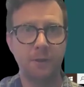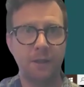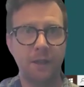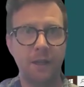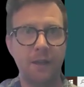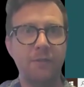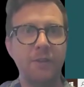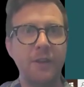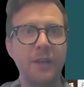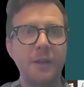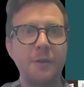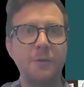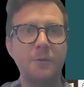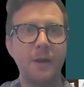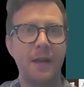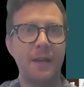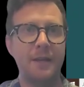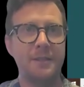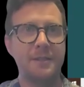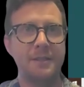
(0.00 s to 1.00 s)
giving you
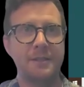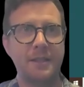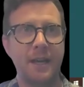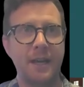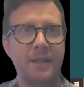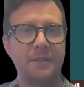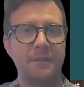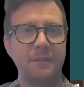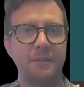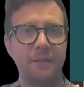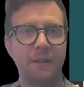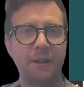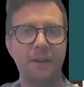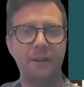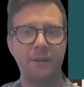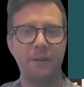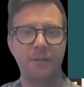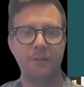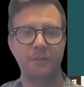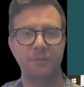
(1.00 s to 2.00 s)
a sense
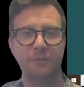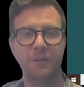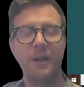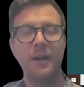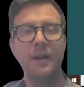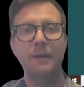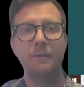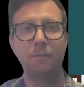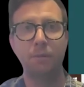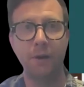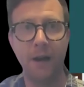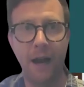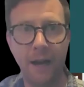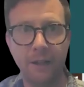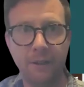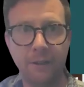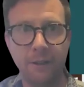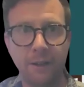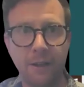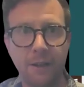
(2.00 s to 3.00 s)
of
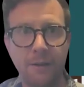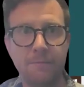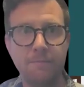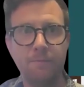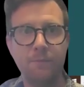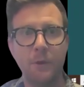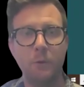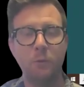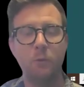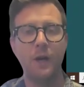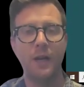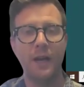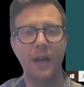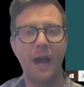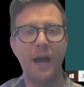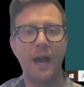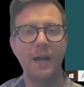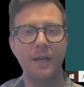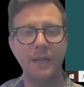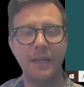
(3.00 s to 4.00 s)
practicum, what
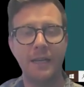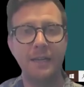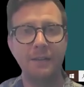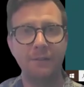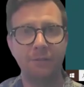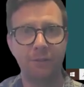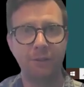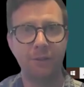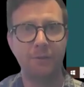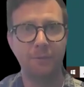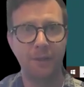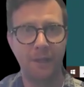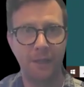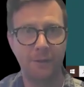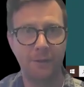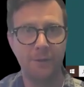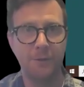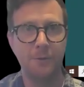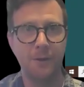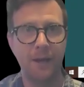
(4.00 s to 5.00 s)
I need from
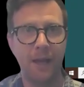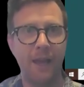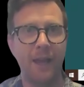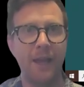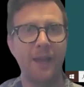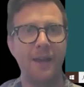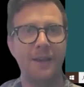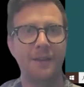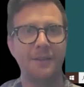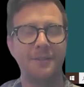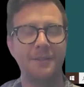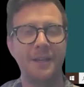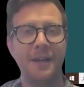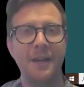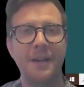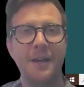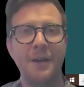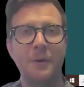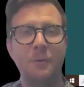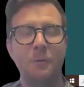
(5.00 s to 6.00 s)
you, and
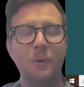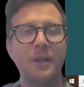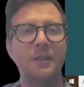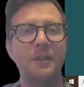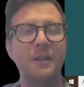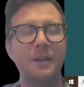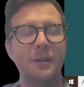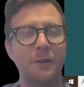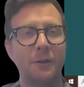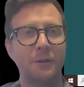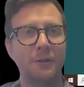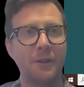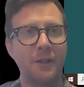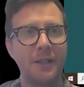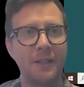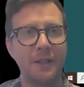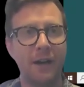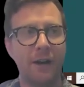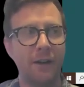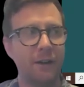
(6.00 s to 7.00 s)
what the early
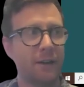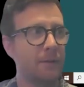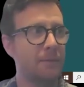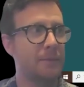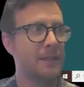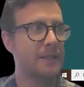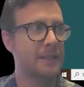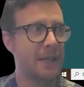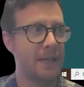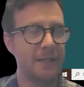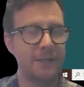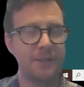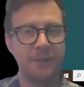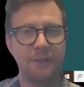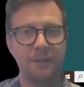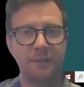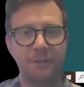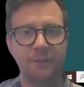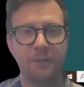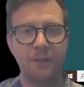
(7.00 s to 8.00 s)

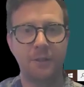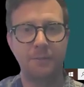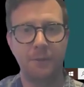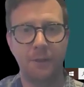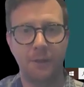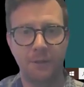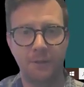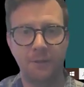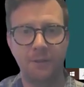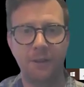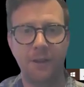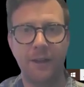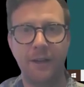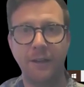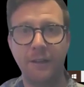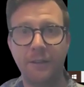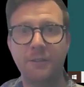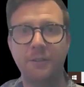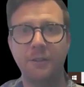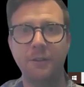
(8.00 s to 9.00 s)
documentation stream looks
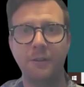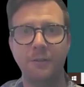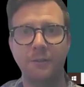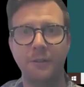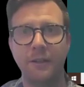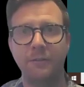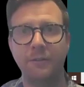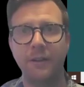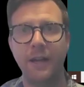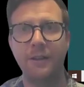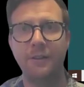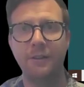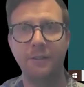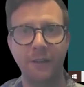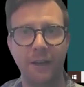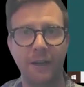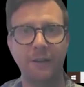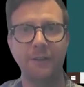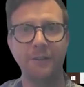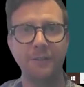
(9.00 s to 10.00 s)
like. So I've asked
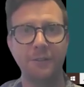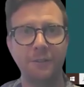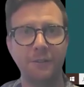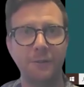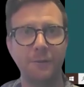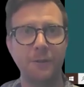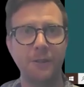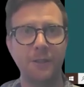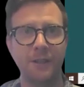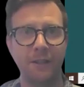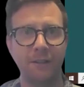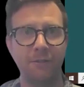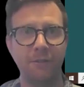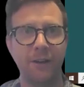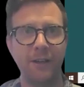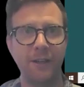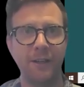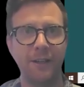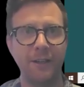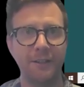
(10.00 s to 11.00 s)
Aaron Stewart if
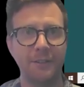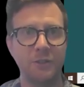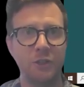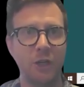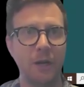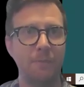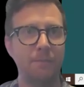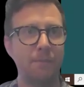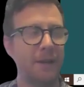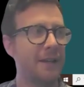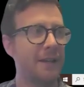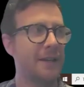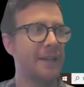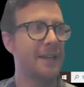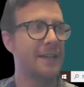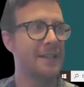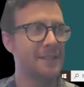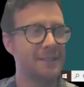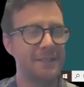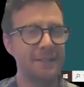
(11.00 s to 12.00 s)
I can jump in
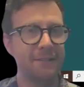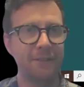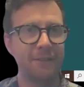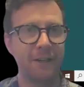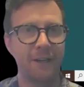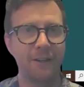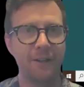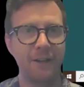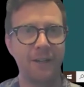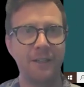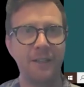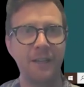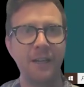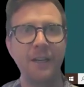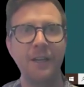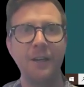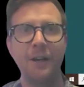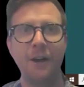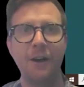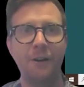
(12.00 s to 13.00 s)
his Tavera,
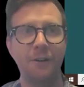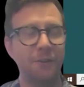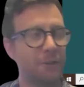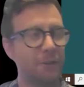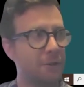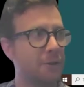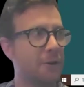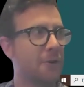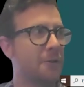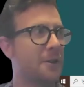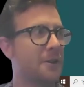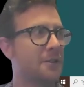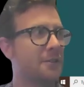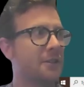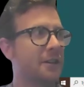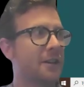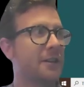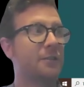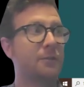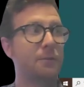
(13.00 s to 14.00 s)
also known as
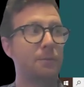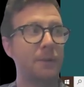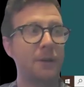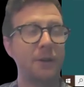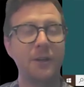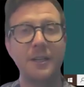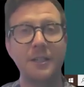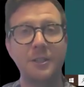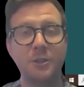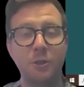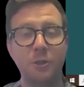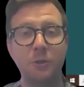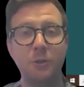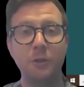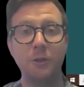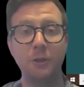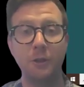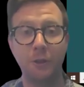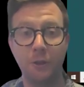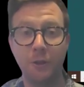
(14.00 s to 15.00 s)
Experiential
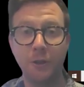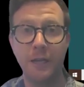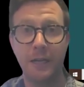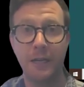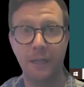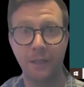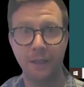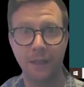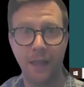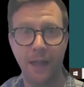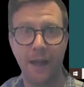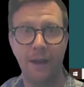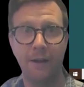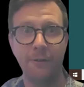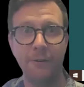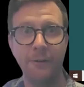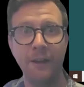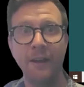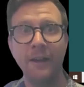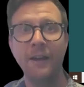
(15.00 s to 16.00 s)
Learning
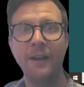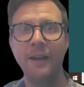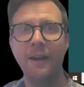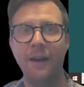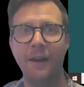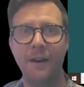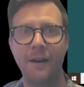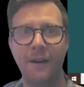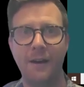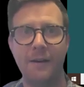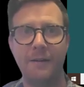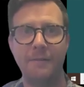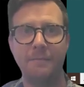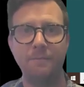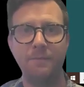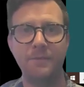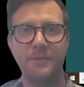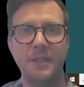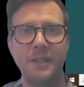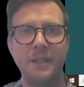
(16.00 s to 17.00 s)
Cloud,
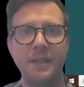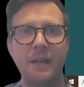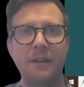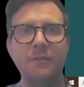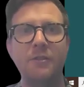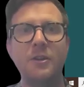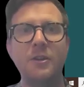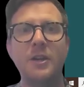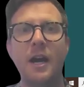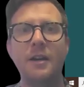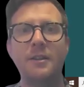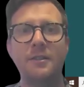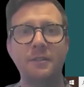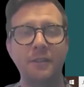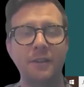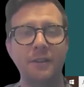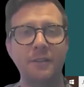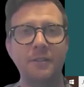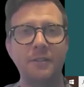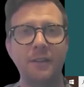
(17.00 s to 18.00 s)
to give you guys
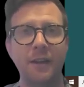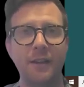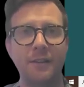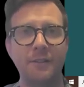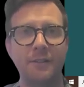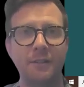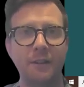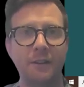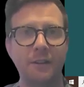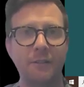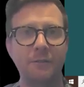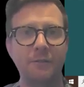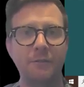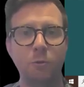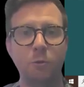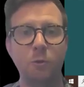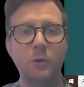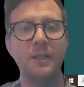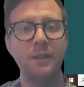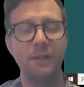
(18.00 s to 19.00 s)
a sense of
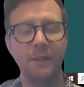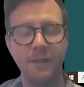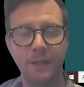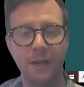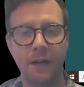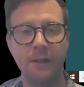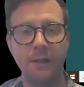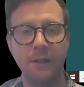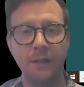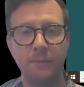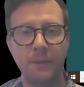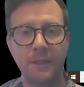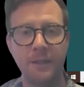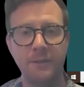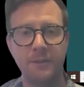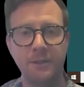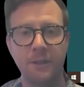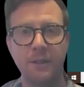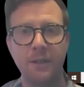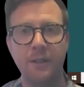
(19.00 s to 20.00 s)
what the
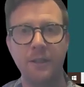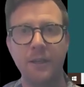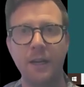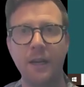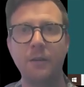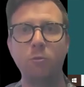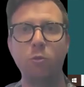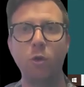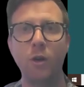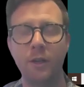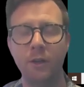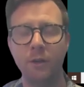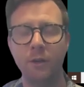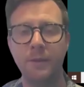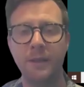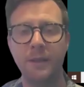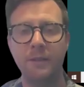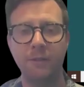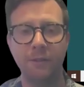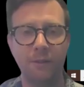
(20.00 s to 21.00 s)
documents are and what you'll
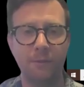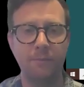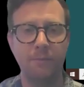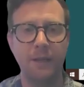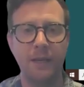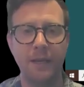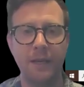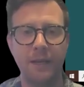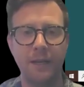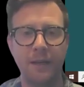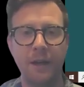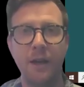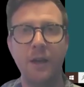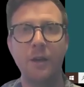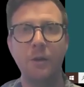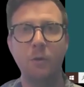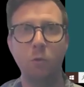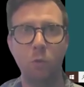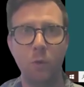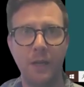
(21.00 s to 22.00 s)
be submitting
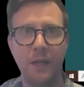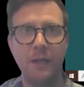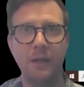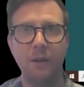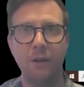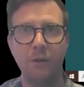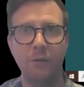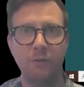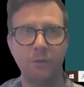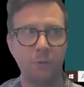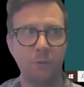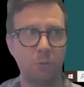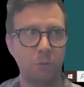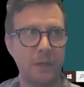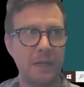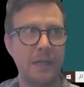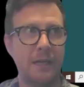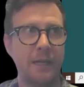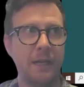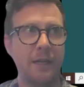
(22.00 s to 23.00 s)
week over
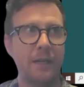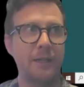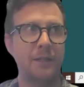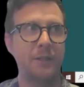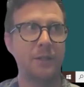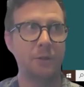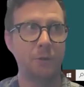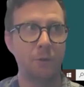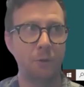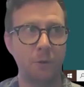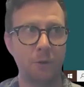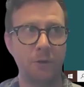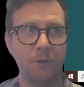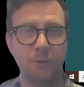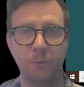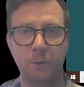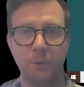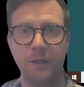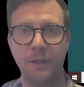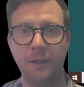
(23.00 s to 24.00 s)
week in your
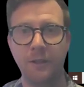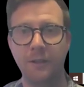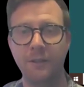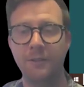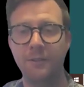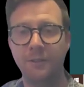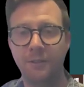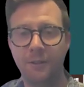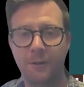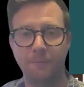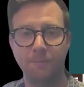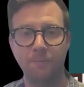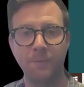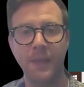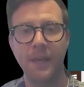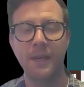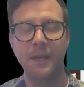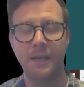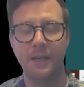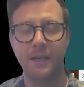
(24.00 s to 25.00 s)
coursework. So
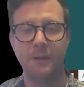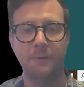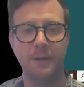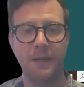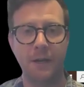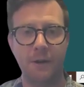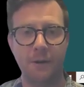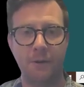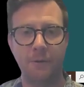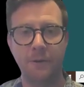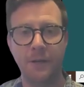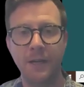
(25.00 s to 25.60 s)
here we go.